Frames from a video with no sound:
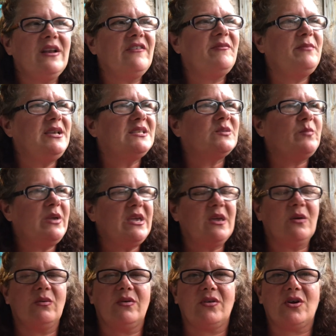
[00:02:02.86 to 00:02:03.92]
if me
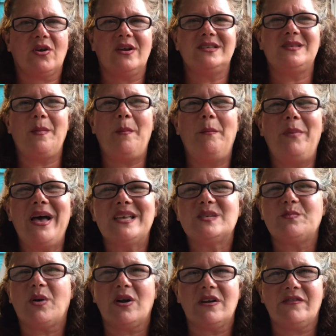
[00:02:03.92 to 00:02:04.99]
speaking with her is the best
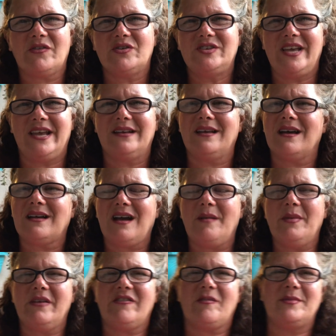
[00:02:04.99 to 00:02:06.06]
part of her day? And not
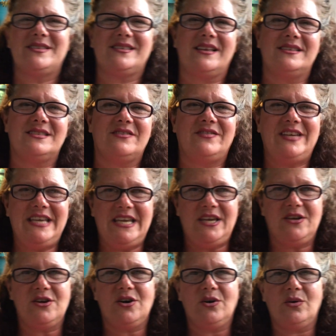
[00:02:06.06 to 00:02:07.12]
coming from a sense of
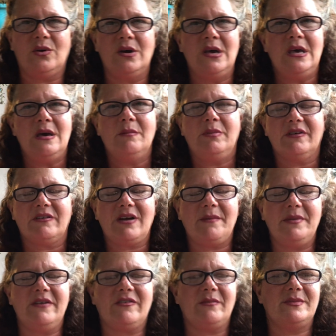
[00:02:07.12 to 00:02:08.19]
ego, but
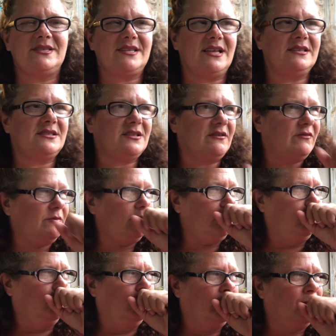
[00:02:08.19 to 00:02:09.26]
coming from a sense of,
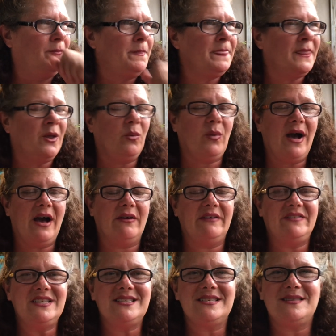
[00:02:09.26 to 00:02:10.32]
wow, if
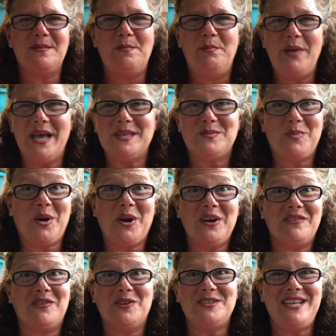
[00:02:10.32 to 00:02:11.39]
this is the best part
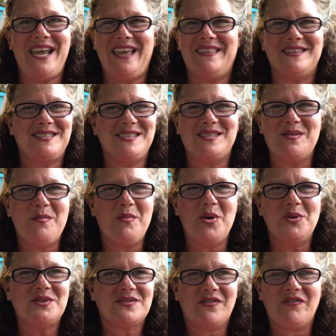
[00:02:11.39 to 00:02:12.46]
of her day, this is the
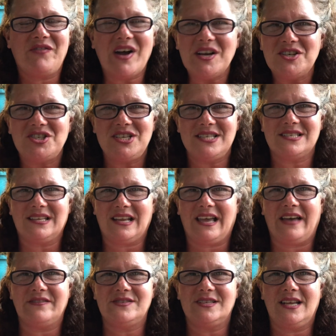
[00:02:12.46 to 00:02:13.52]
most fun she's gonna
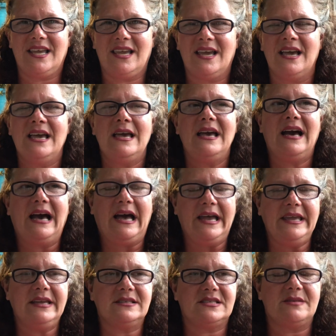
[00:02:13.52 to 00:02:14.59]
have today, I
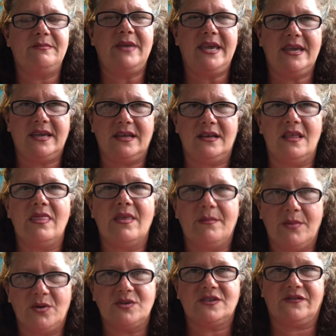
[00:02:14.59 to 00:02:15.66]
get to make it the
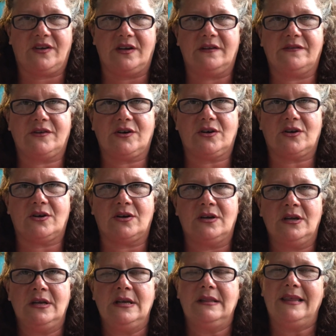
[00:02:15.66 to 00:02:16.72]
most fun for her.
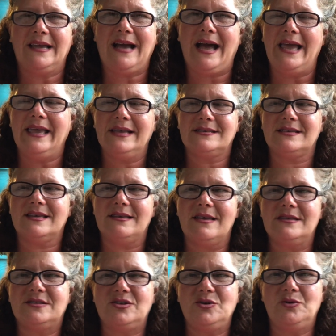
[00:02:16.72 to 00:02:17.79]
Like, I get
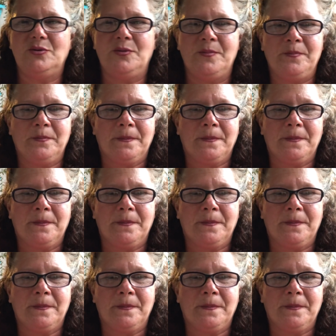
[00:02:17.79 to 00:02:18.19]
to